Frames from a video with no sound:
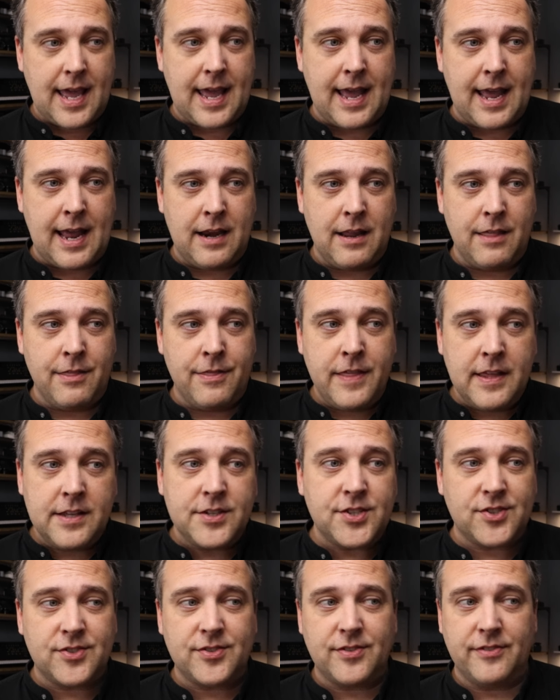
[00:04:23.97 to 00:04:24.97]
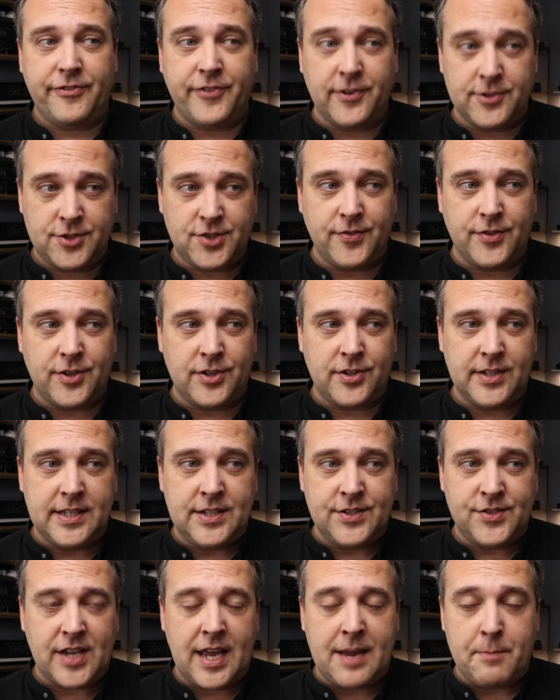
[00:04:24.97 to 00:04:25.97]
And this, first of all,
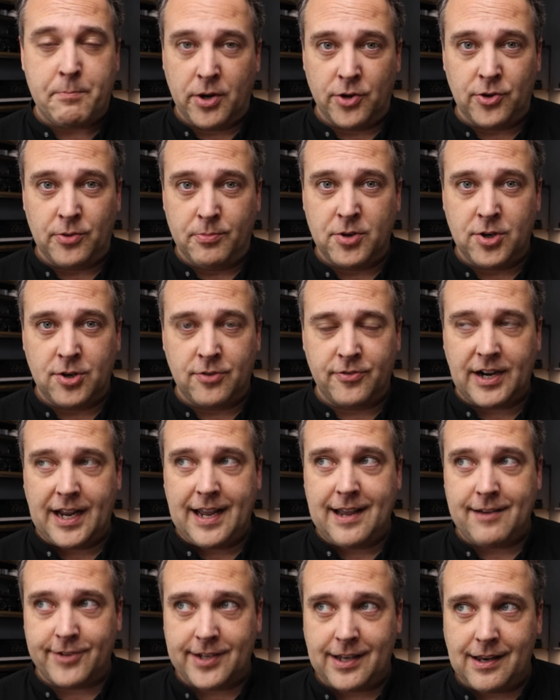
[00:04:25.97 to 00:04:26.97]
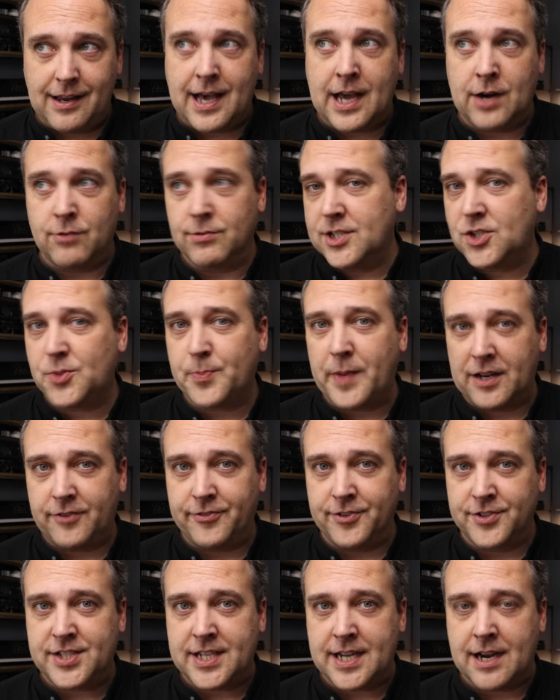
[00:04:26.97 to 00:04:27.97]
is a bold move, and I have a lot of
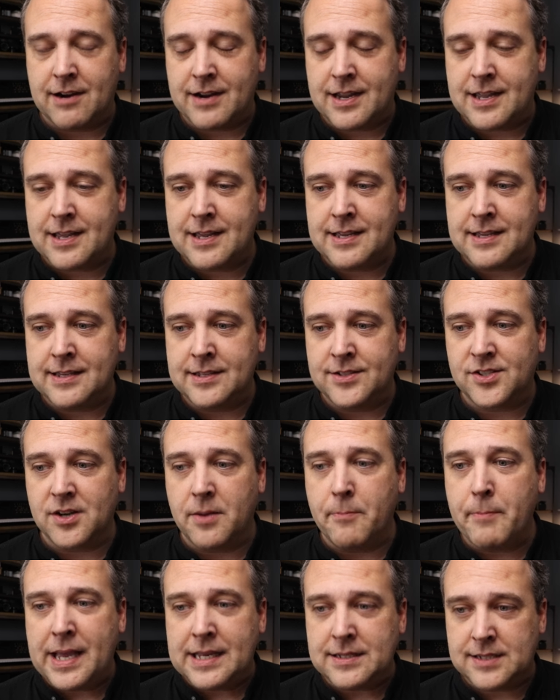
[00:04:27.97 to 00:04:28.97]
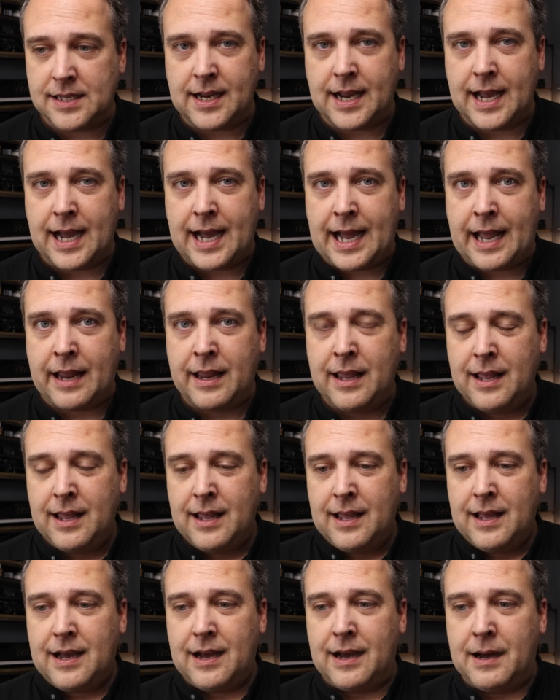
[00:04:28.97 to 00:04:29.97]
respect for Thierry. He is an amazing guy.
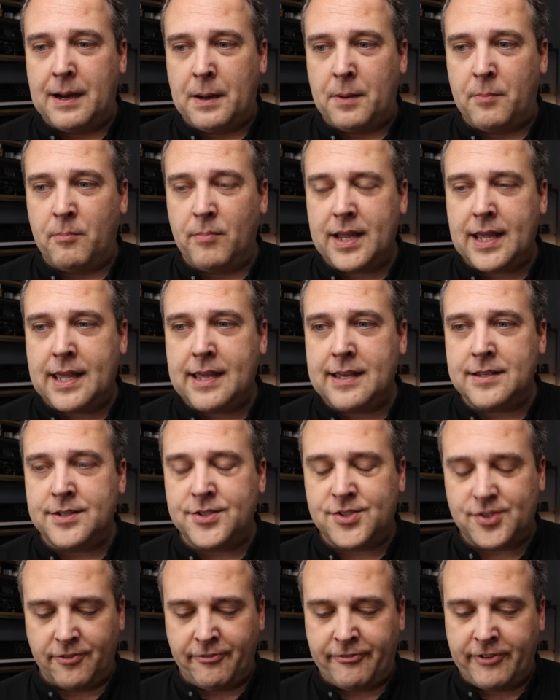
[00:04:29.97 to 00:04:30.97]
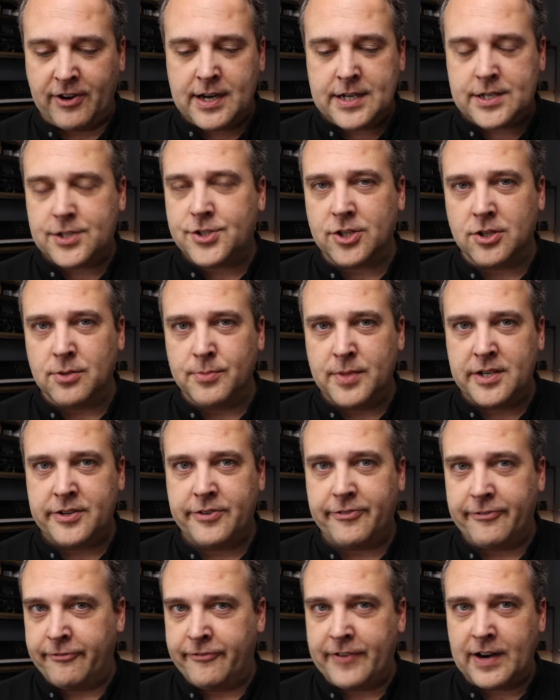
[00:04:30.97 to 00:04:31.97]
Um, he is very
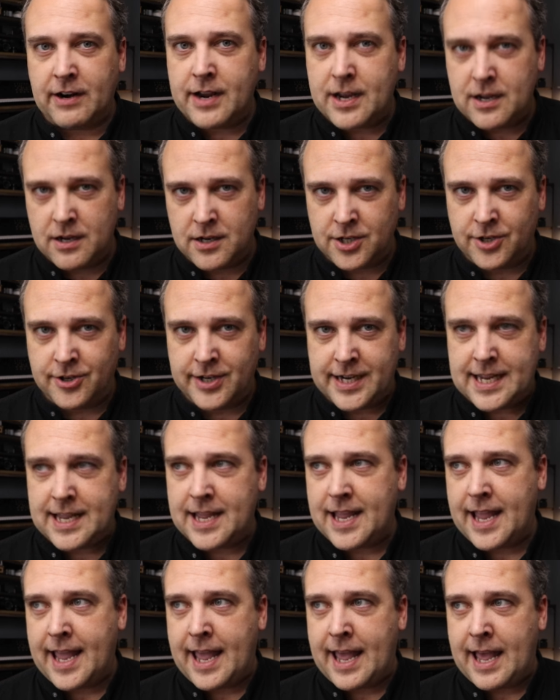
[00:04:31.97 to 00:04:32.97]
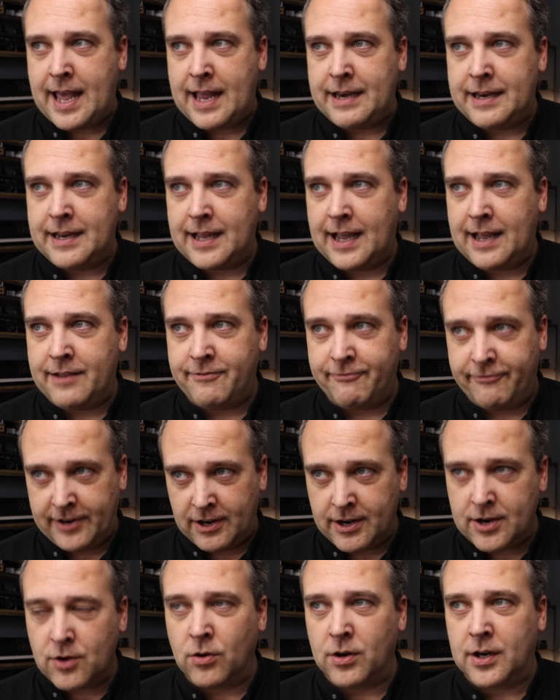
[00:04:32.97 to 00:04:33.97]
determined, very hungry, and
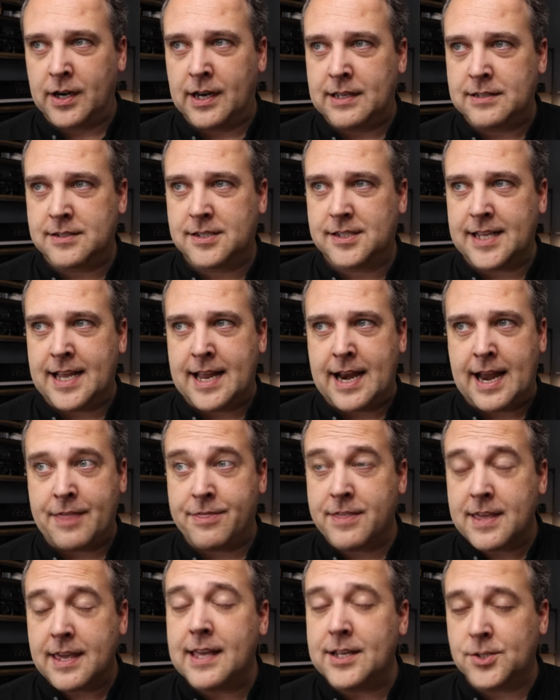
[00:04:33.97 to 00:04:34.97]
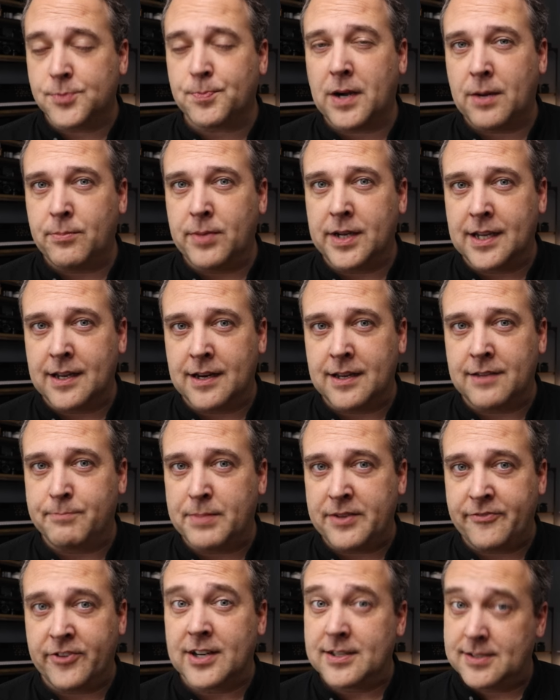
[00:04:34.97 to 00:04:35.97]
very organized, and I think he's probably going to
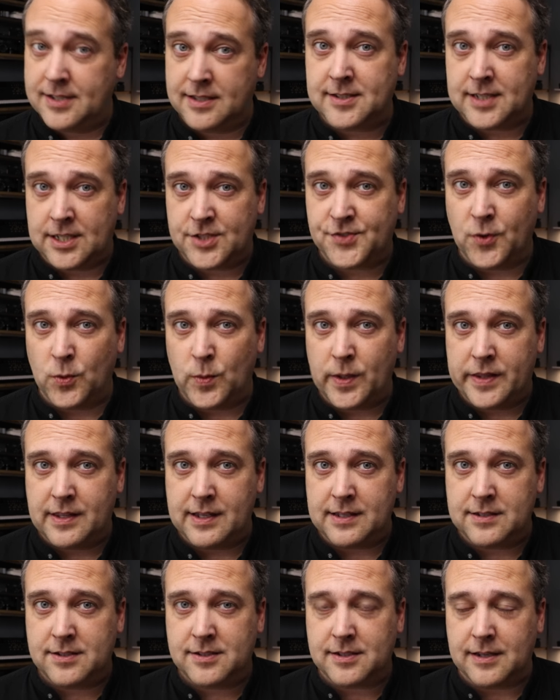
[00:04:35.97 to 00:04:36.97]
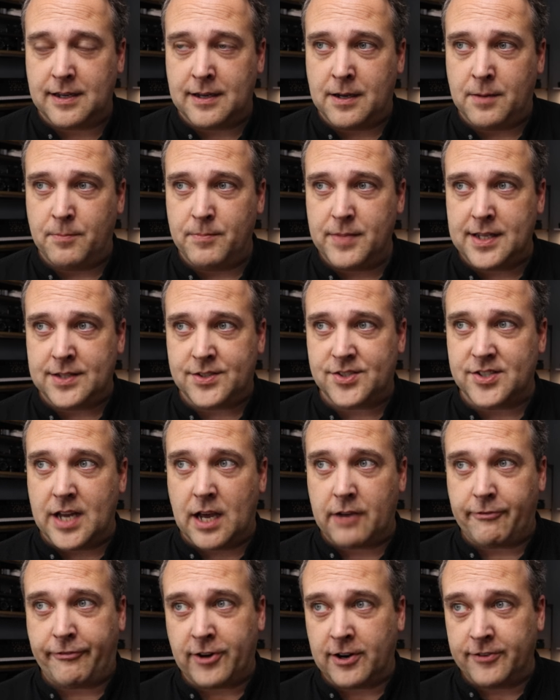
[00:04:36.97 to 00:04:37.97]
be very successful with this. Um, it's
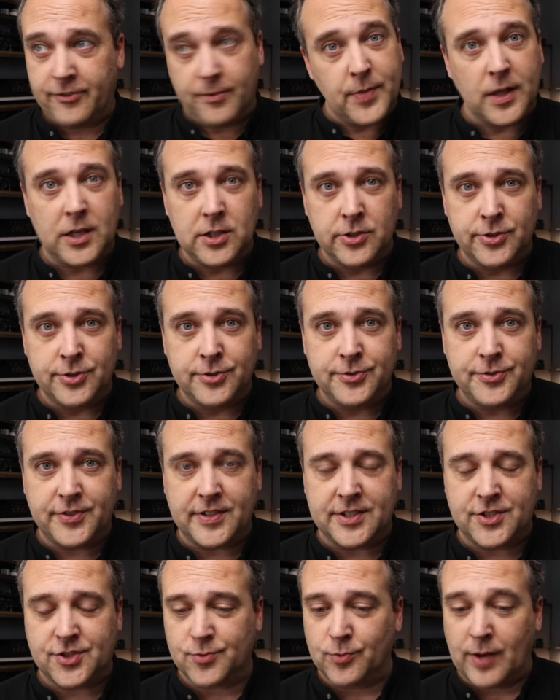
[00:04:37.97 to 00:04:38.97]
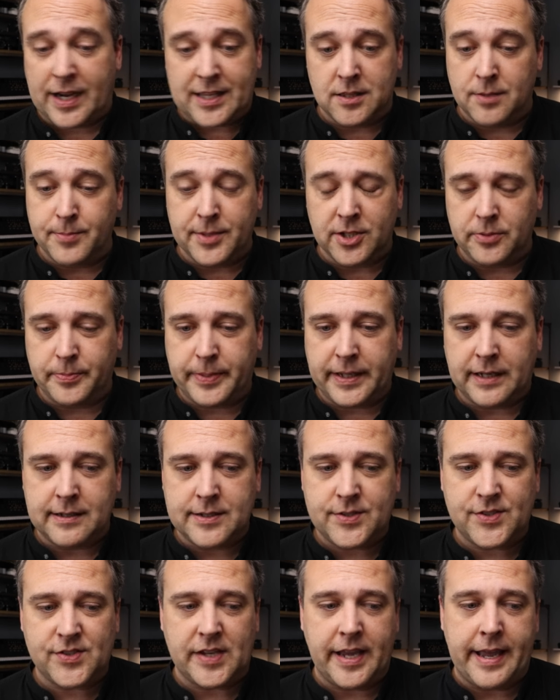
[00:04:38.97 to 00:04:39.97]
not far from the Louvre. It's right in the middle of
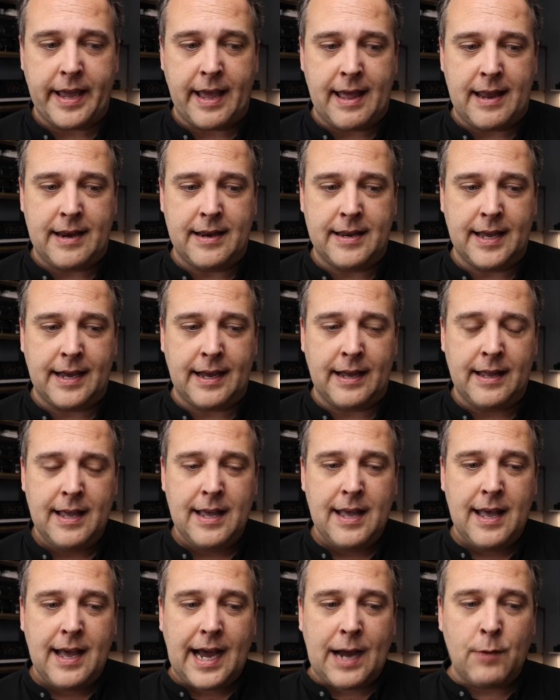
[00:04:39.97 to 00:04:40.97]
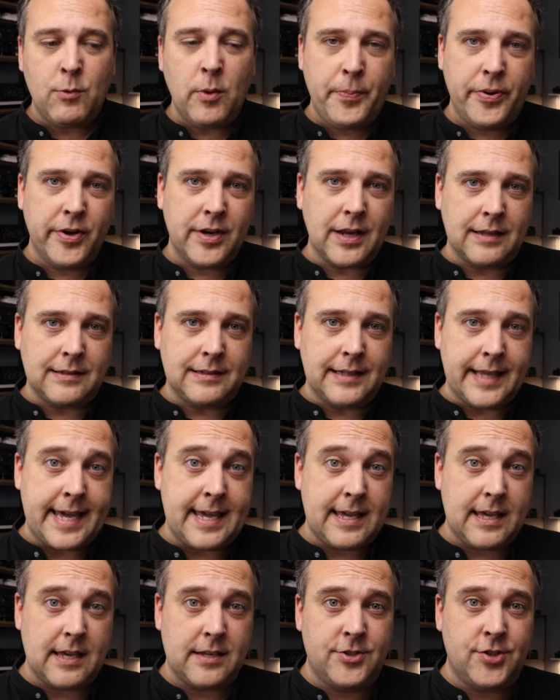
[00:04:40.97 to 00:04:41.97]
Paris, and uh, I will put a
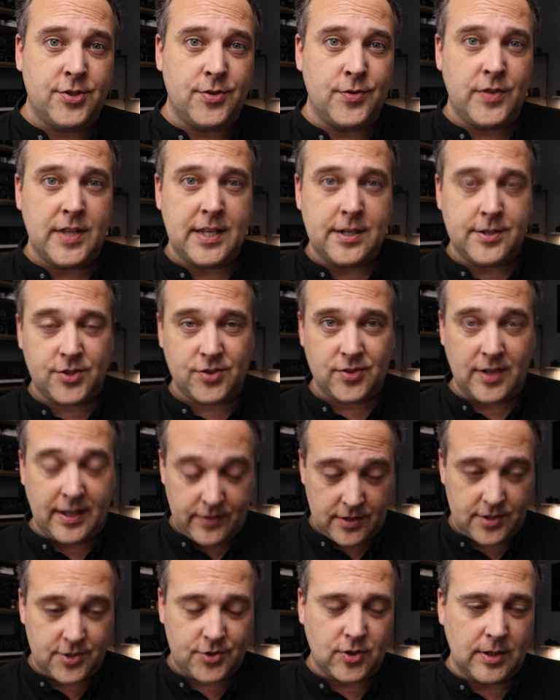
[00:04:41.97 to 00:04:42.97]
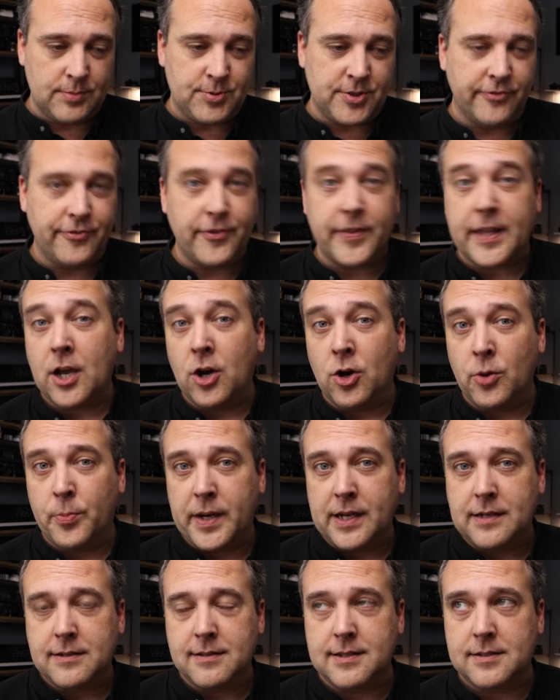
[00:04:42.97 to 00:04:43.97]
link to the in the description for the
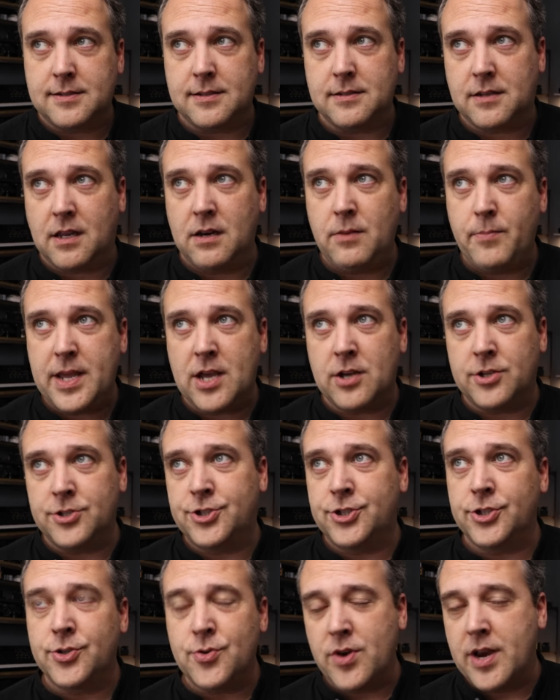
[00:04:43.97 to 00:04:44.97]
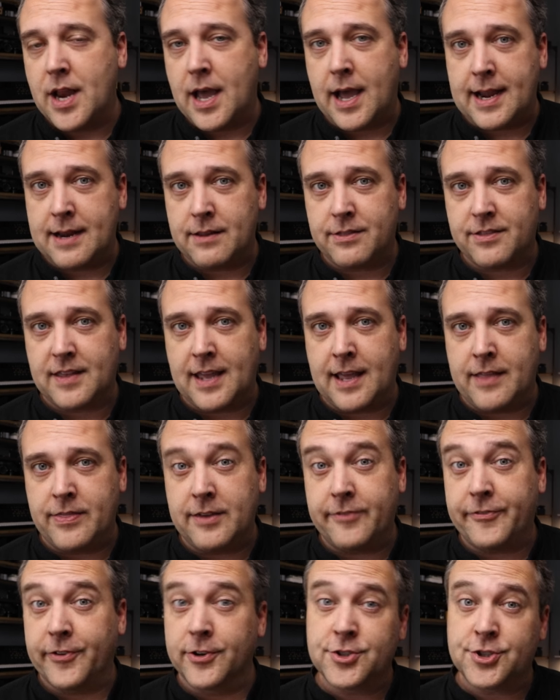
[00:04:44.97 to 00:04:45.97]
opening to this. It's going to be on June 9th, and
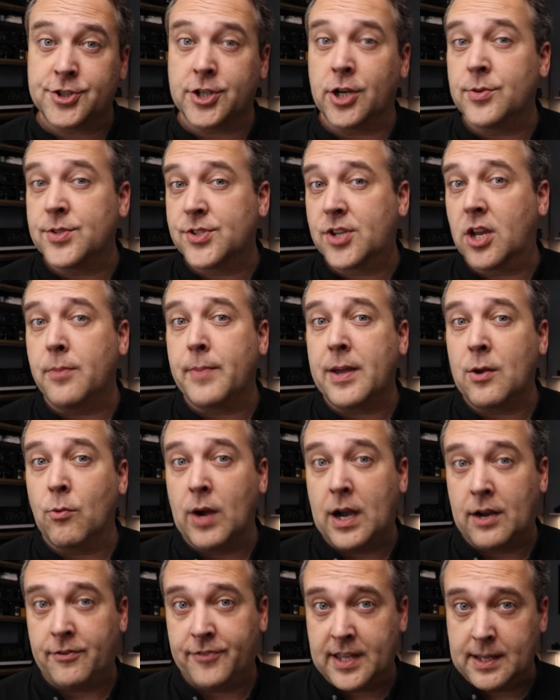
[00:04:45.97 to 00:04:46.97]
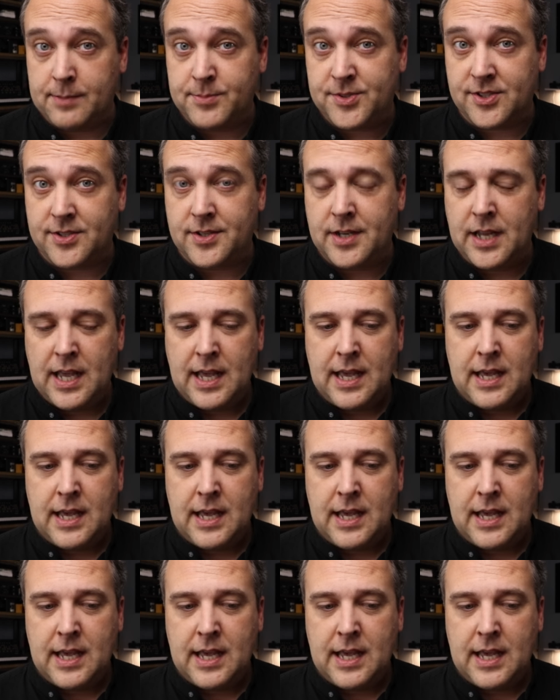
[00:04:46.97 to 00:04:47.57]
the first show is going to be Ralph Gibson.